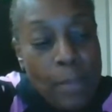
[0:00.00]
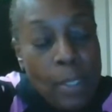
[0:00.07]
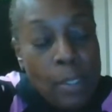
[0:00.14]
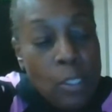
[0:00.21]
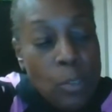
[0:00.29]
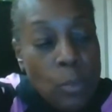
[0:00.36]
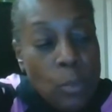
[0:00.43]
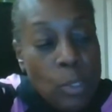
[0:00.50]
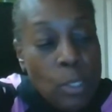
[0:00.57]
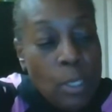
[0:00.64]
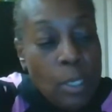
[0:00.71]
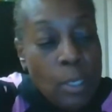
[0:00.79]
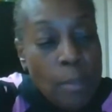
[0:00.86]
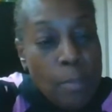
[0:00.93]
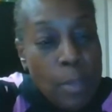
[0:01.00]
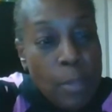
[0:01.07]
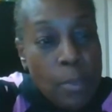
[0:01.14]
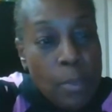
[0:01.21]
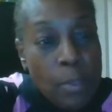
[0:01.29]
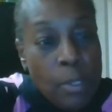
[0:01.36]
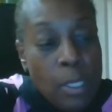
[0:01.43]
And this was a
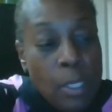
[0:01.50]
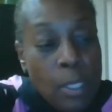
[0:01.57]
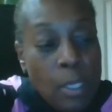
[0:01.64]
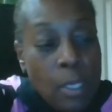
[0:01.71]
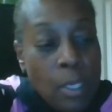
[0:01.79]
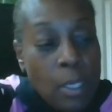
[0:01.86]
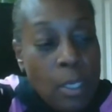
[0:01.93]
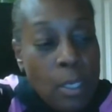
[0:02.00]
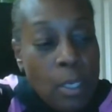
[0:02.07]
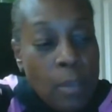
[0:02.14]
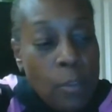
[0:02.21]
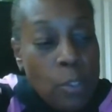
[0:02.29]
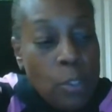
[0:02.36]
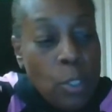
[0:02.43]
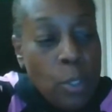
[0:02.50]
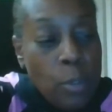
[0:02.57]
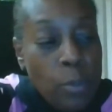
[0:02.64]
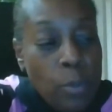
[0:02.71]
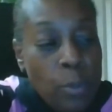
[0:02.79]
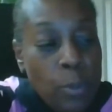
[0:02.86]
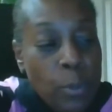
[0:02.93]
member of the
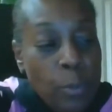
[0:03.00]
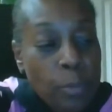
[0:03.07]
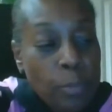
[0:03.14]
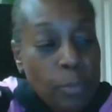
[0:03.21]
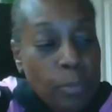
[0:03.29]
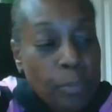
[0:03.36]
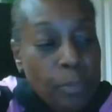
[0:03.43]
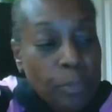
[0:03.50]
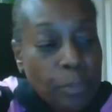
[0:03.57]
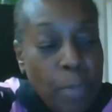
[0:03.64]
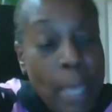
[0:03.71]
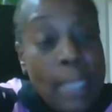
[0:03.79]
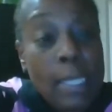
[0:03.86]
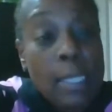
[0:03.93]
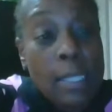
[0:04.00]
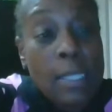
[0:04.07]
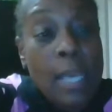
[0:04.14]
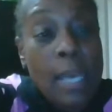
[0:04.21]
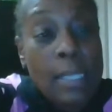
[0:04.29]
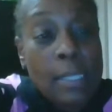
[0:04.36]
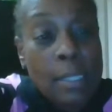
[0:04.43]
Total group back in the
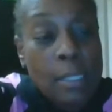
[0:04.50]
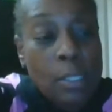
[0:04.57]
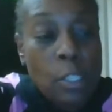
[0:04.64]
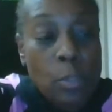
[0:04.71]
90s.